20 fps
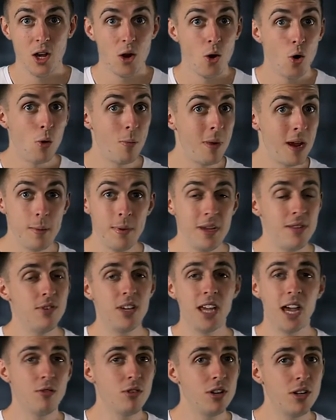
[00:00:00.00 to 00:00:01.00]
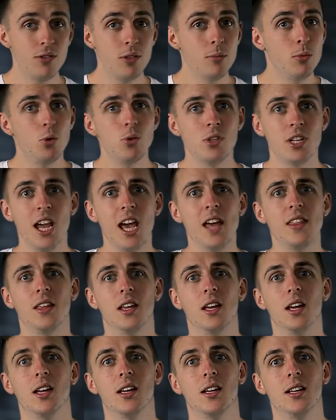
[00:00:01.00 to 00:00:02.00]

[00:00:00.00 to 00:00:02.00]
or maybe even get rid of them altogether.